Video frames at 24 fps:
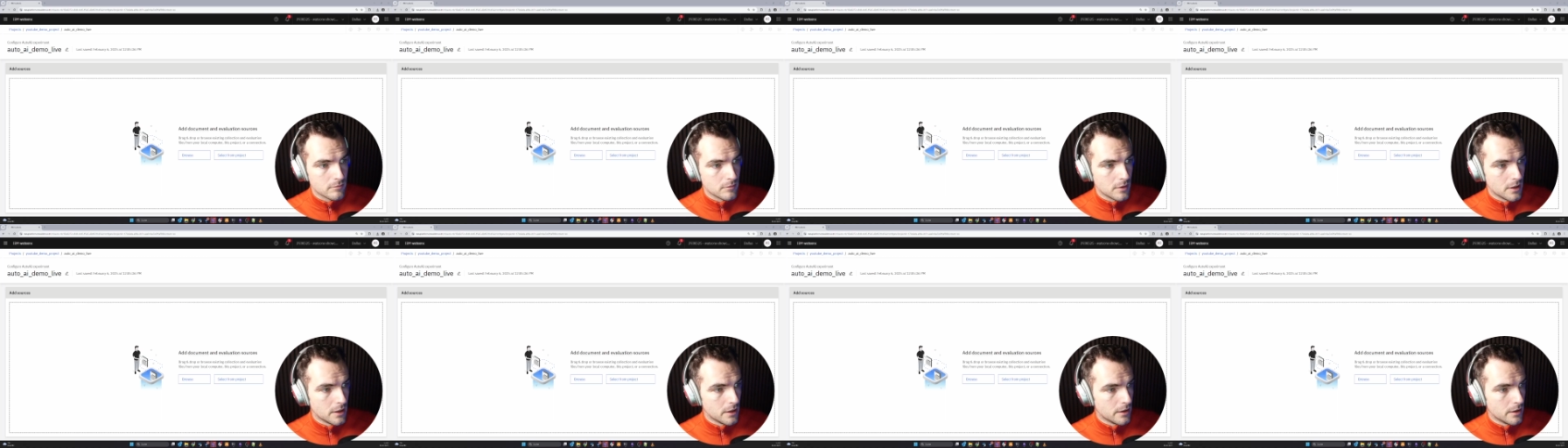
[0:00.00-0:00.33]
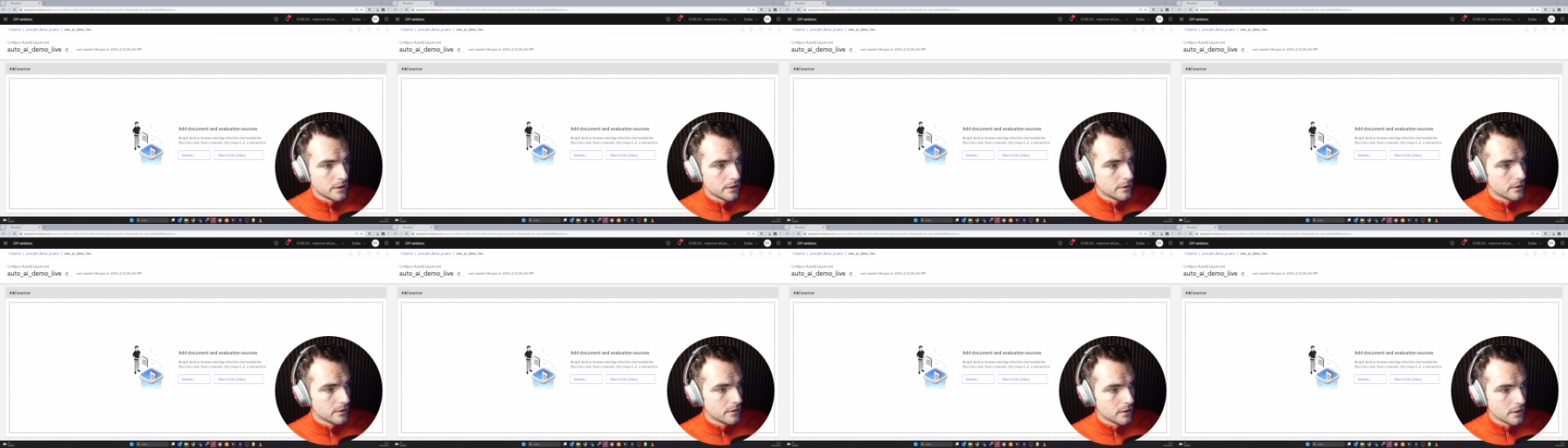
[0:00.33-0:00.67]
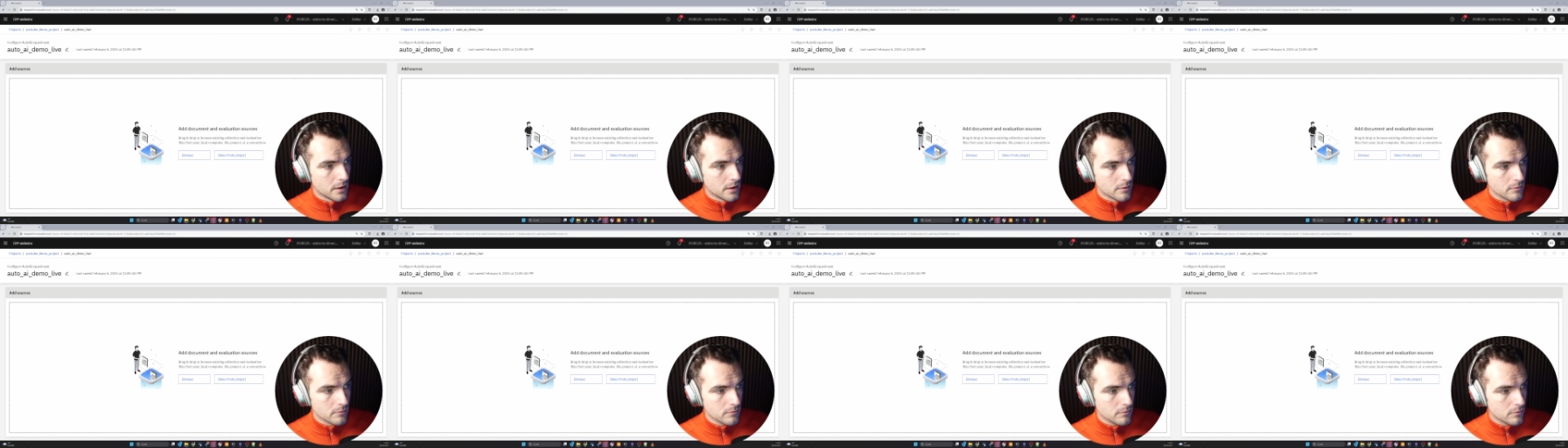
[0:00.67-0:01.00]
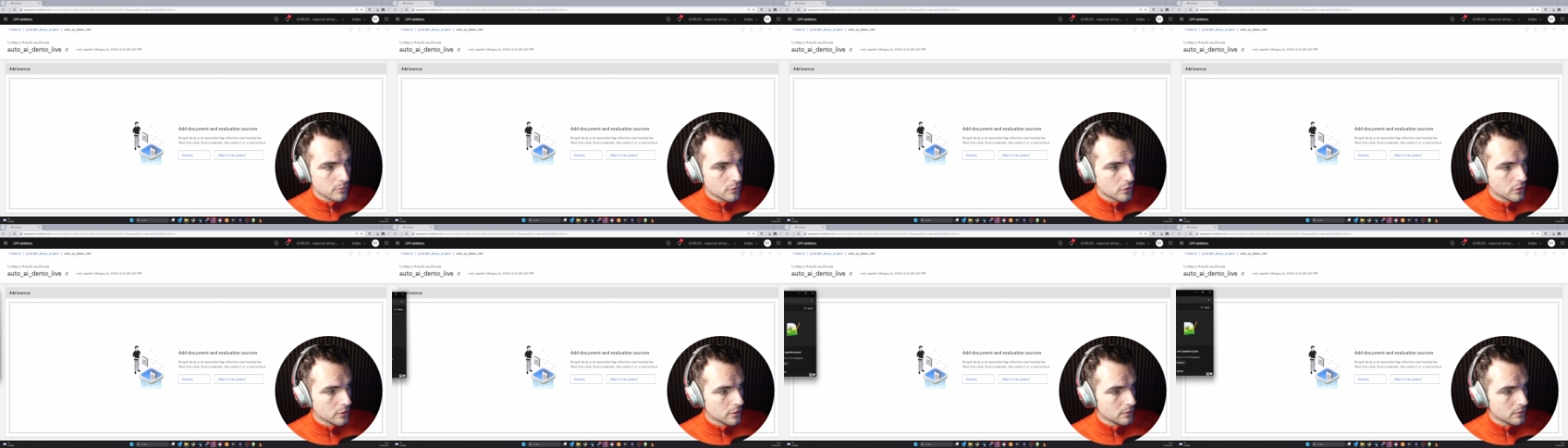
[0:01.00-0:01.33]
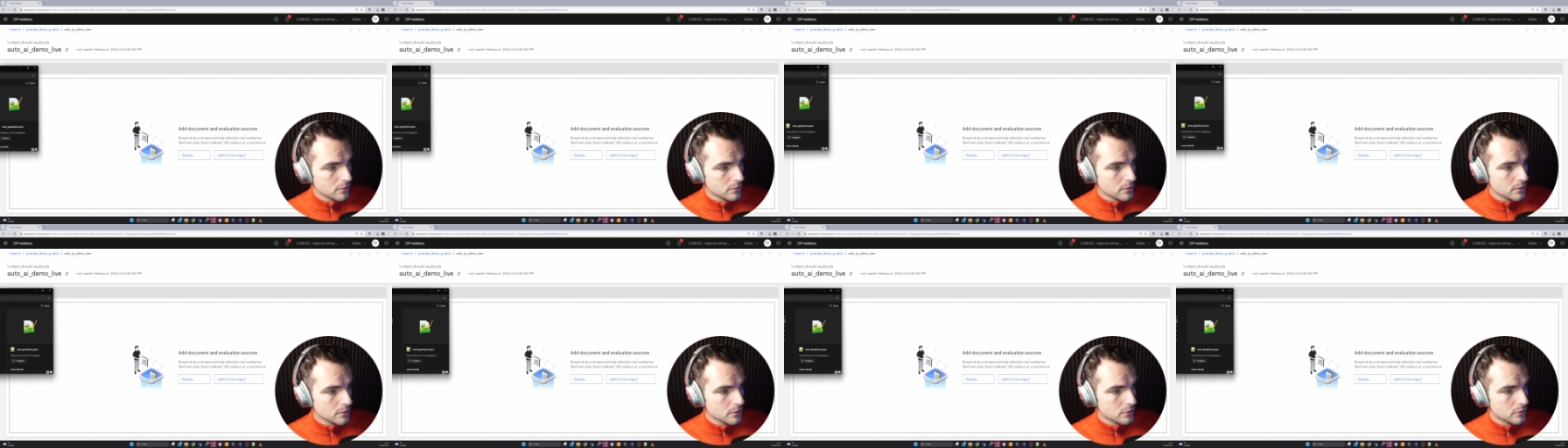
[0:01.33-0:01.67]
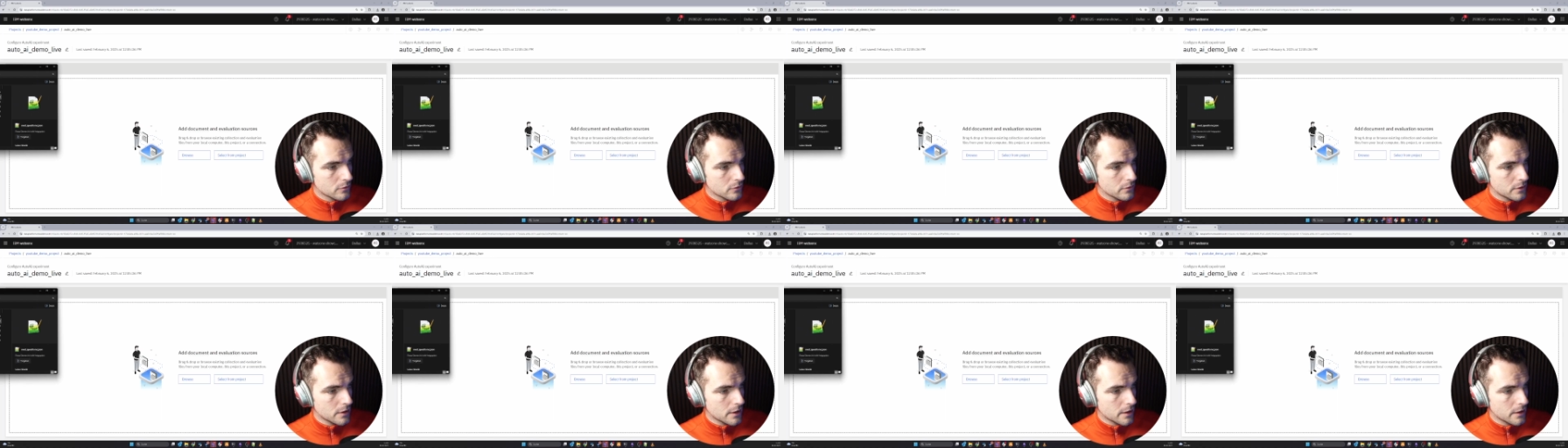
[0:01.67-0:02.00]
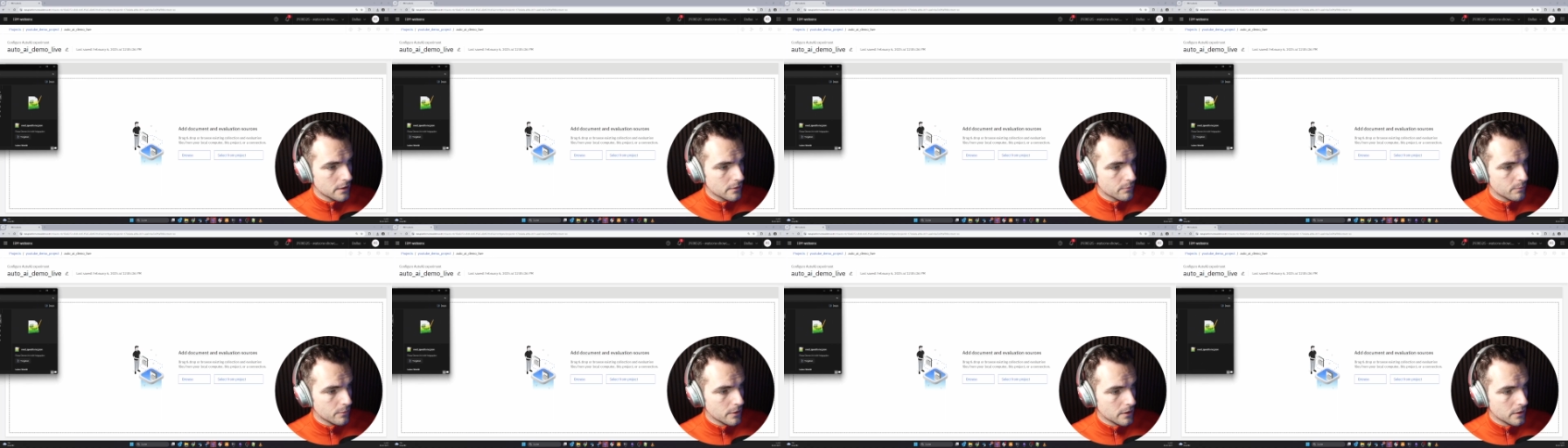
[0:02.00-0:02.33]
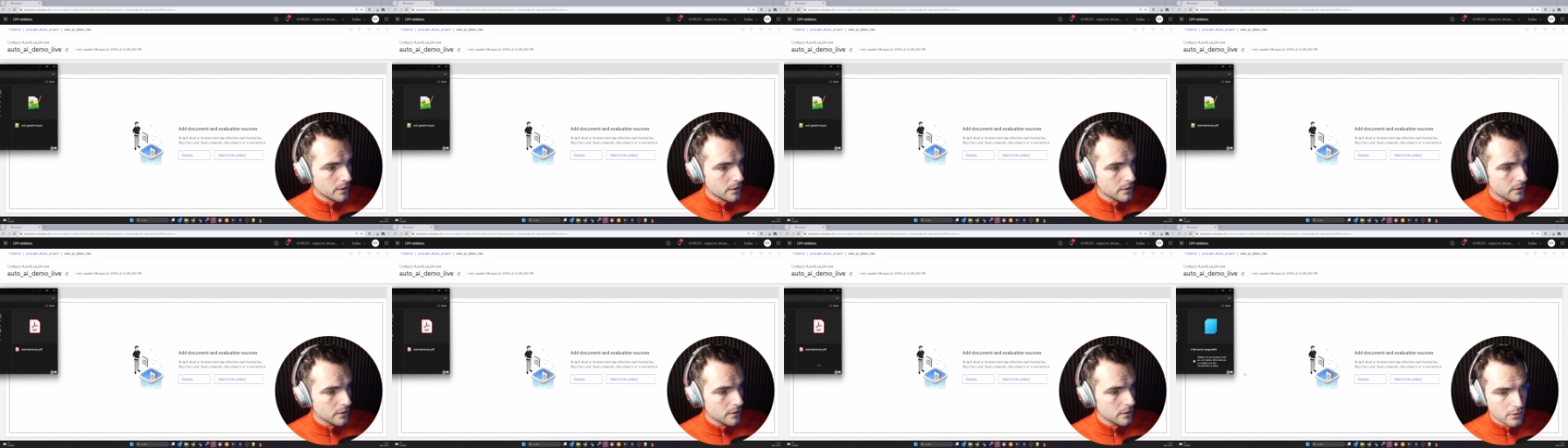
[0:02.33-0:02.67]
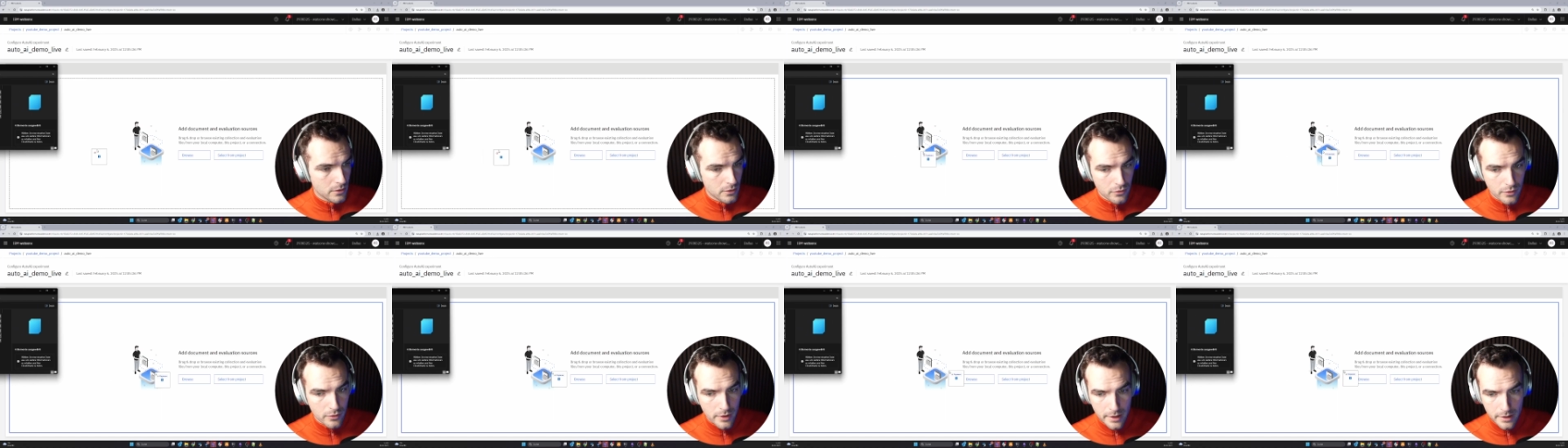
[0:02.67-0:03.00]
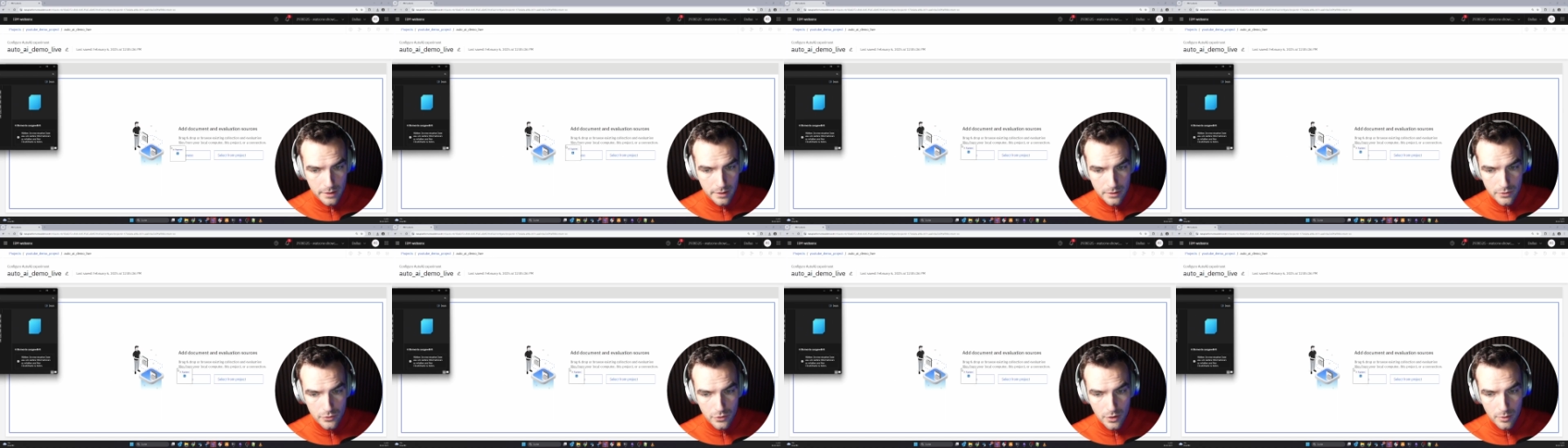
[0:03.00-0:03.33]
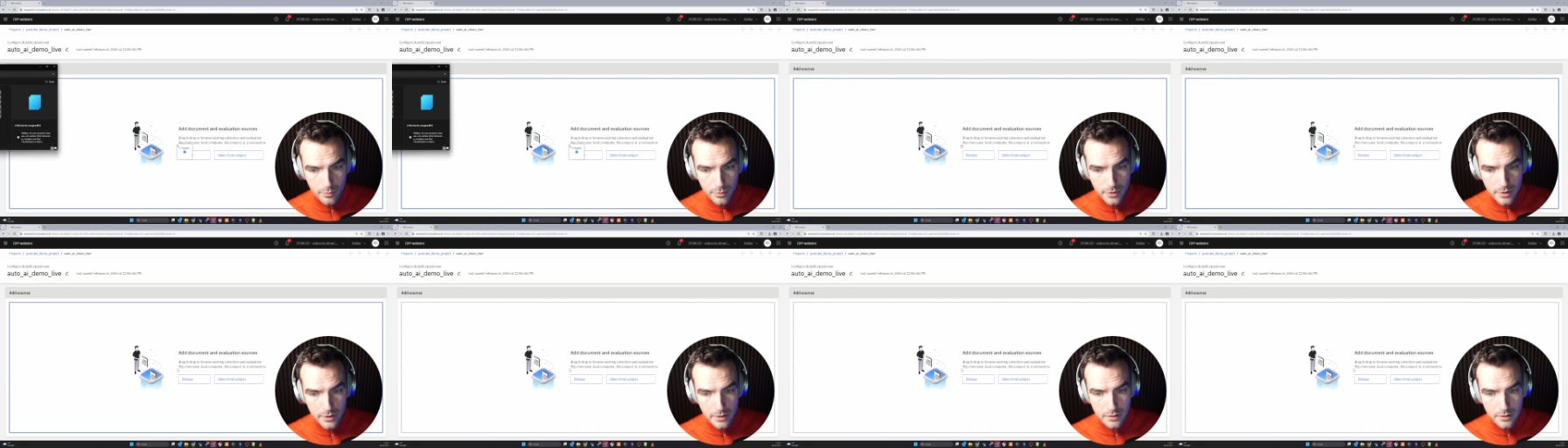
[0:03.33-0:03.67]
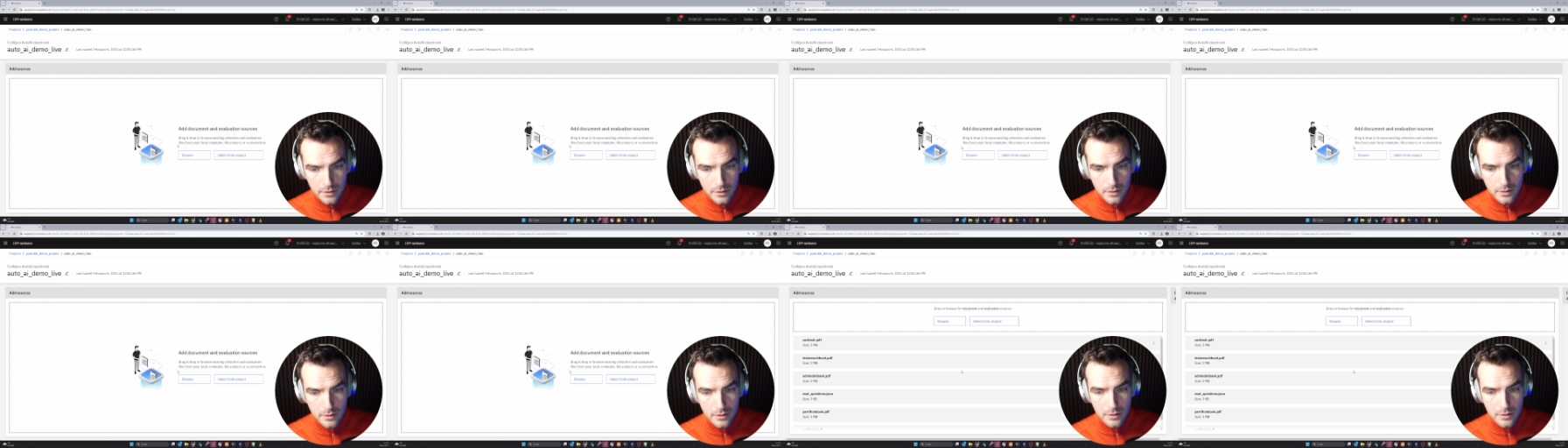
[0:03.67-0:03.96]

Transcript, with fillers: And I'm gonna do that by drag and dropping